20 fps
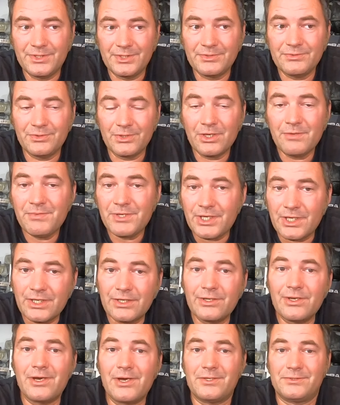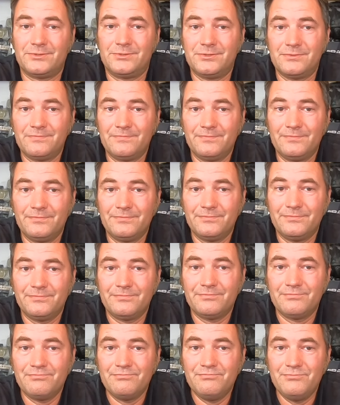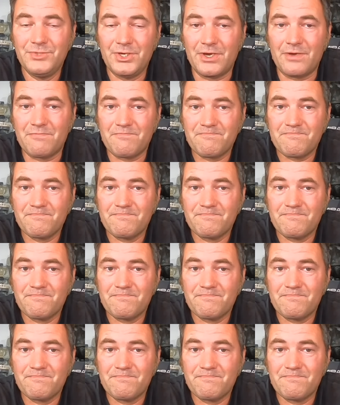They're going to be hitting us. Yeah.